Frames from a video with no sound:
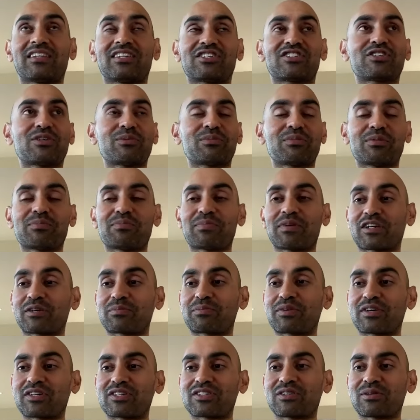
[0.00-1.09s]
There's so many bigger
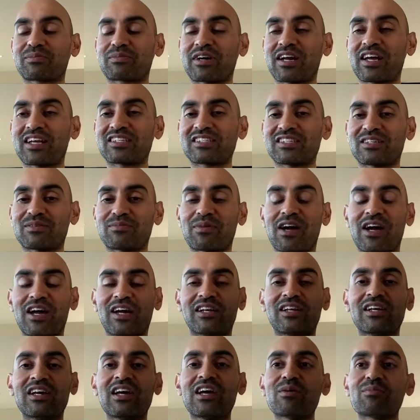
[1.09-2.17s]
personal brands than mine.